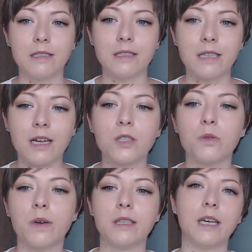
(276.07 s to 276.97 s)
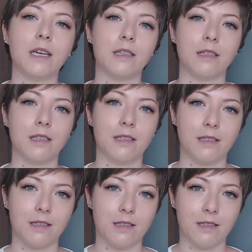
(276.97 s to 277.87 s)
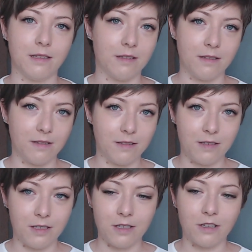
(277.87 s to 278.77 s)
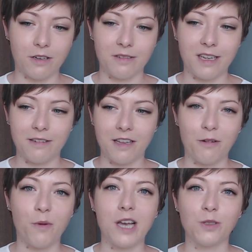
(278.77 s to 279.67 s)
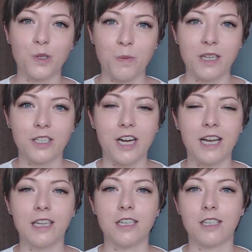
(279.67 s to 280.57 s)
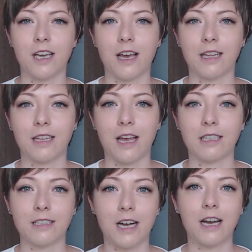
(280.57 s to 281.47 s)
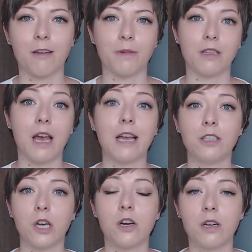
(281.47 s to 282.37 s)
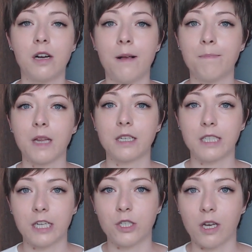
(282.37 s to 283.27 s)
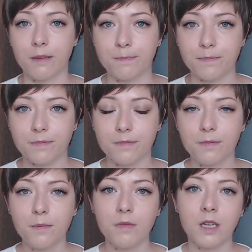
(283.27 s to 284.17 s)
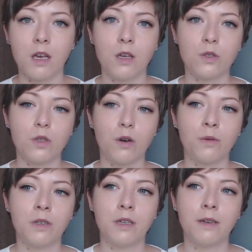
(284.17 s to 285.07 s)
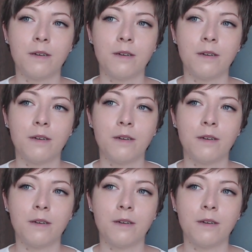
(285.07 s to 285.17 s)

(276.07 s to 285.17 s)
that's already a way to spend your energy and time and your attention. So